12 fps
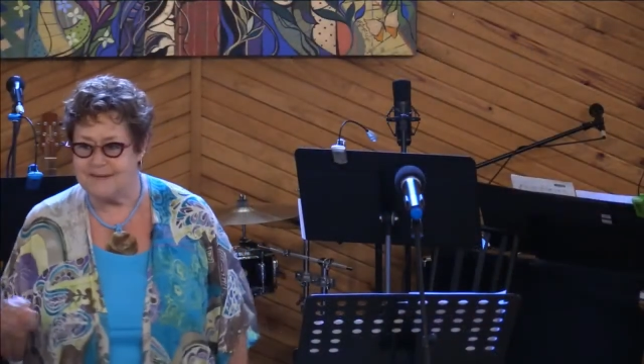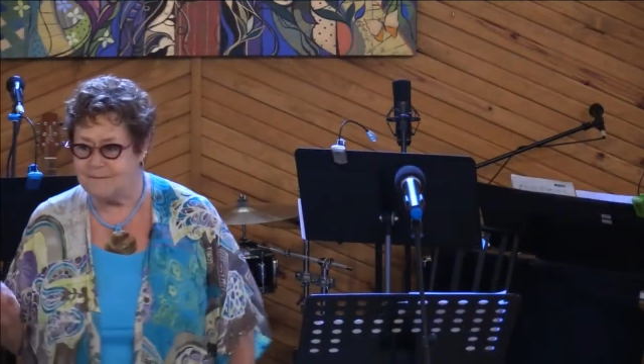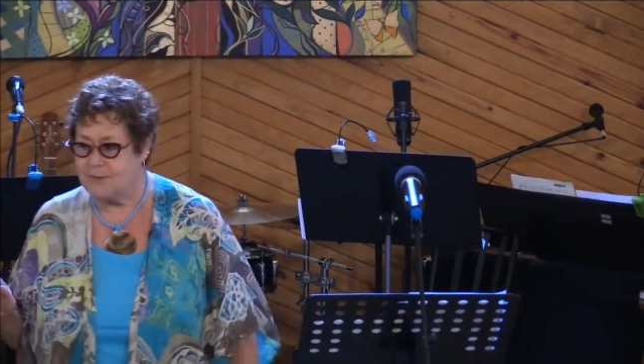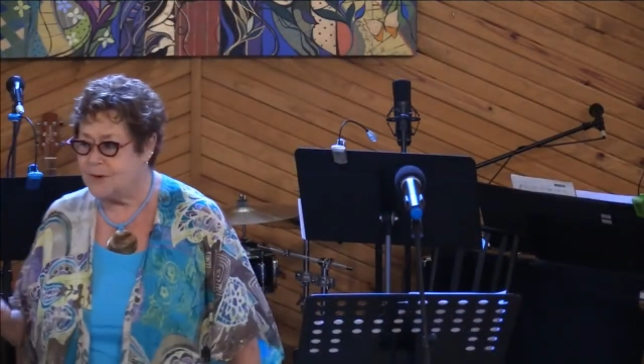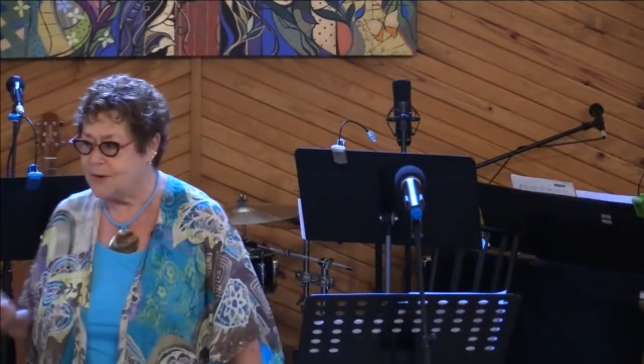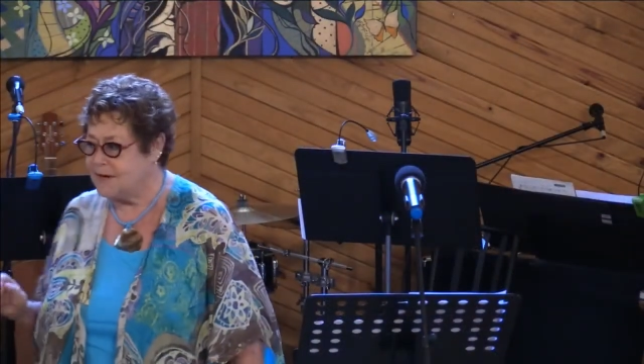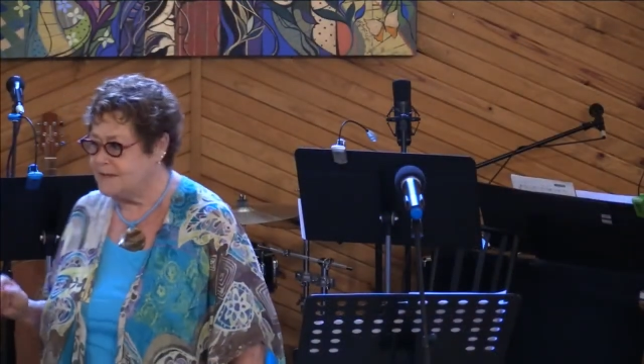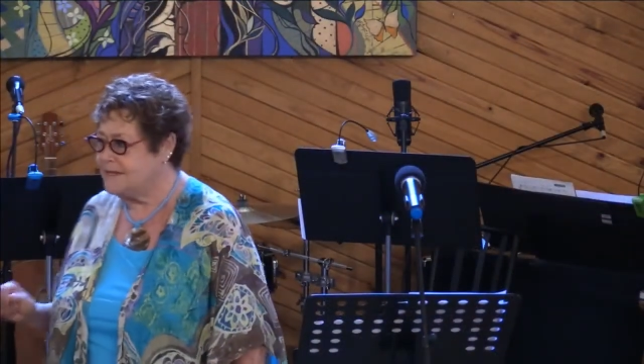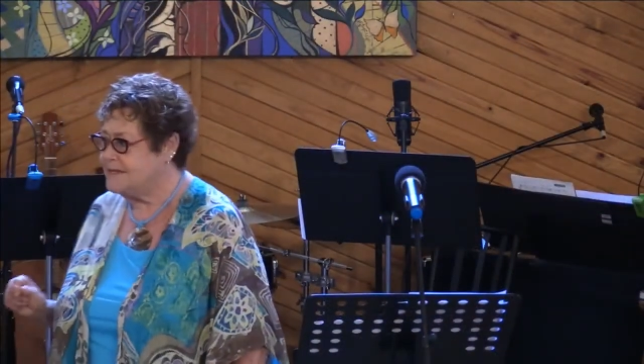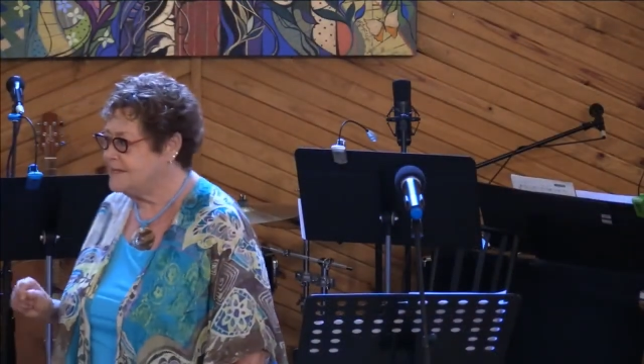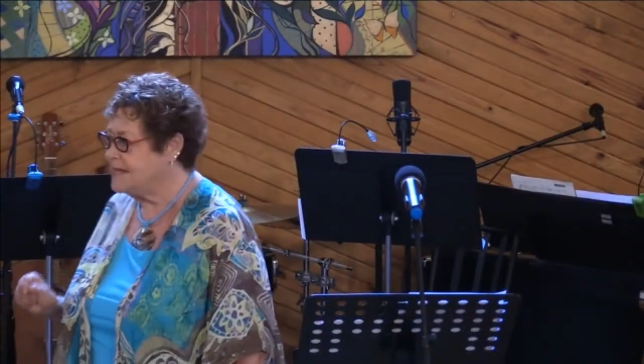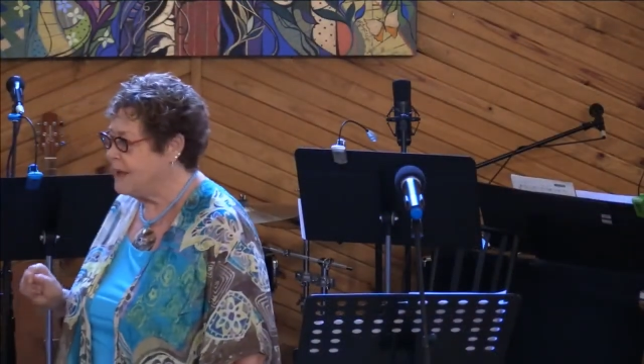
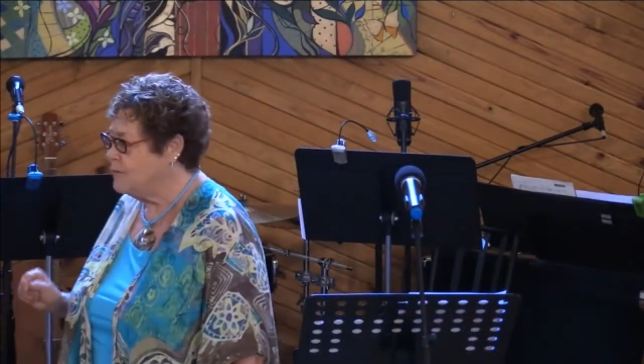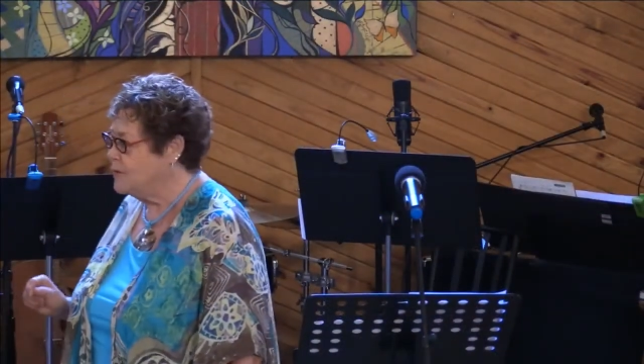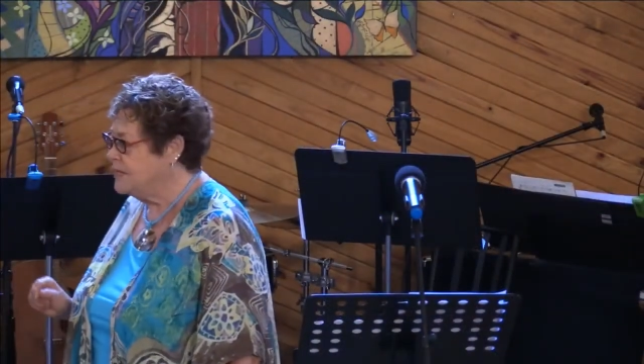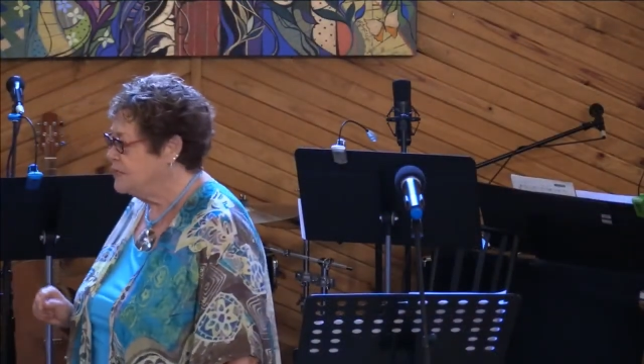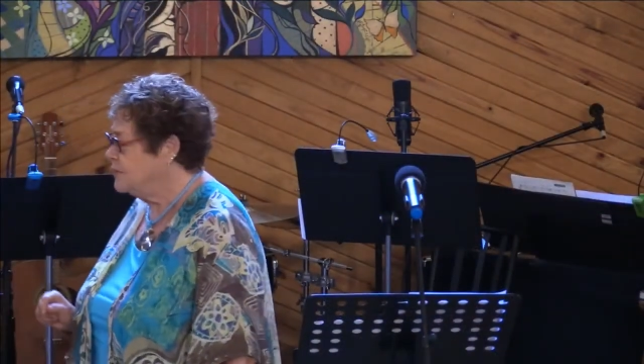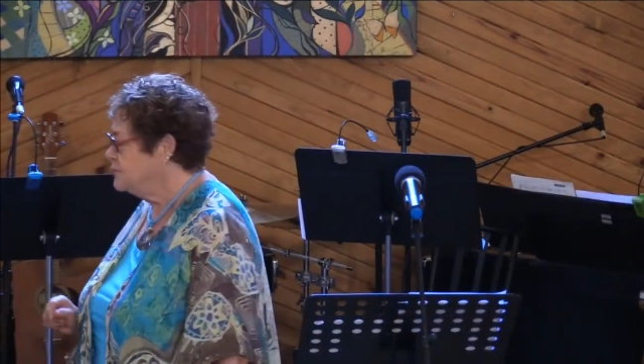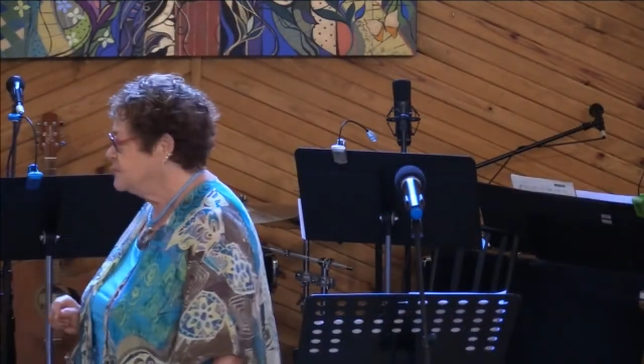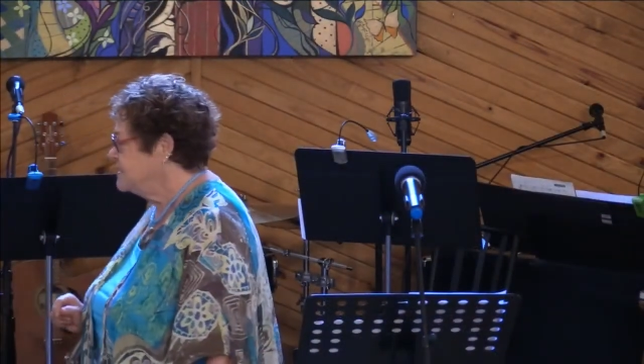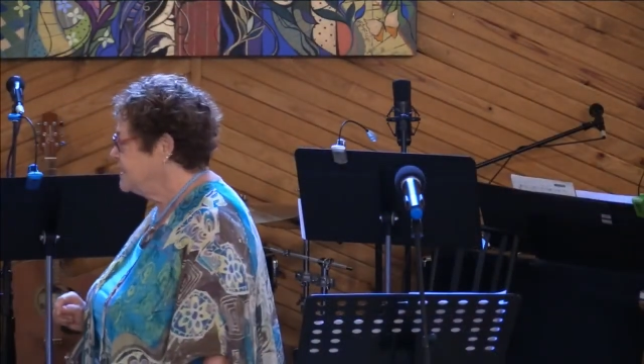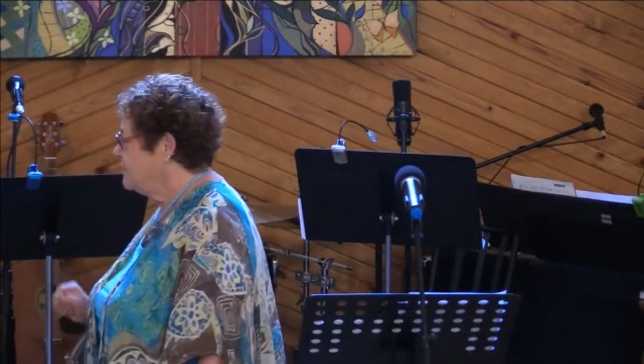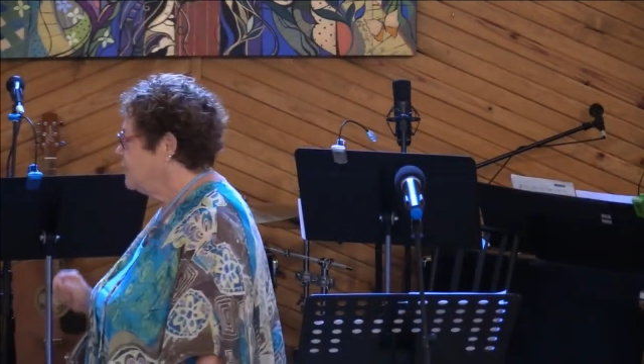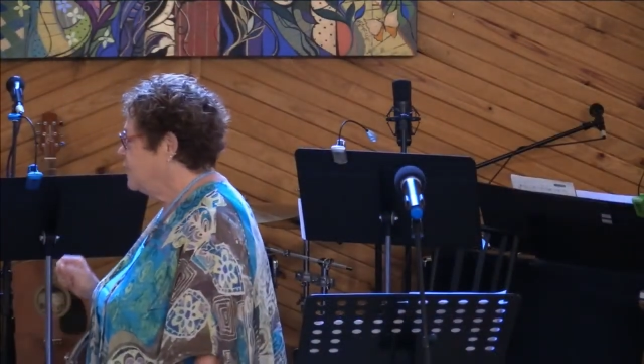important that we use
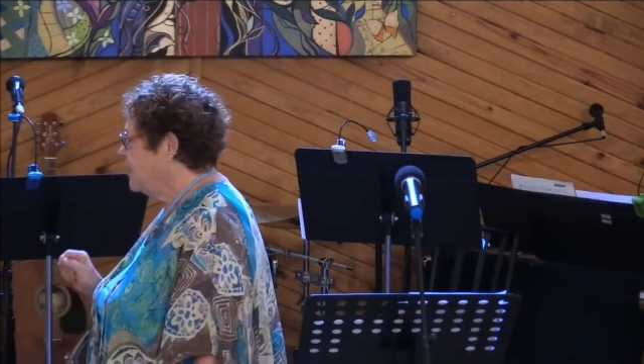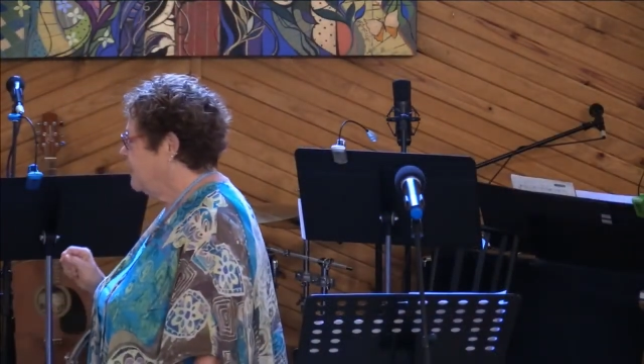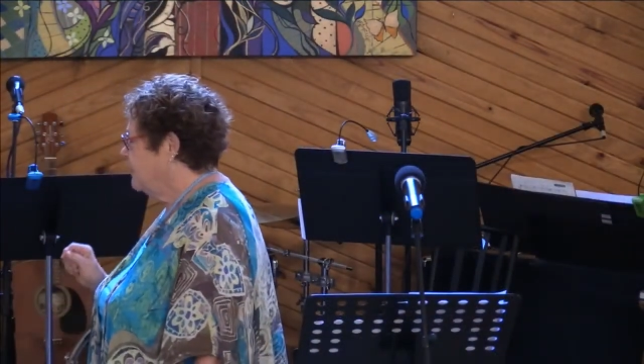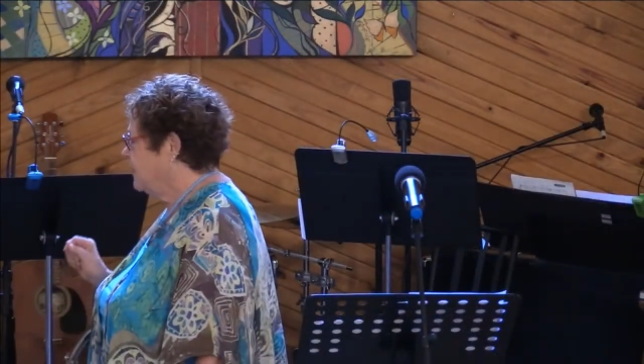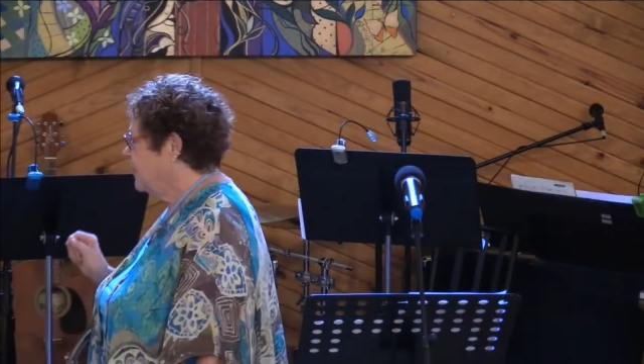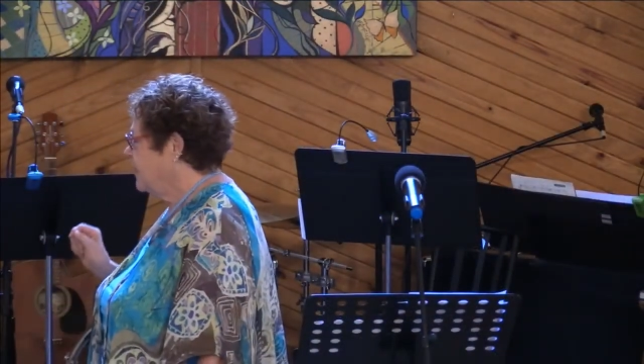it with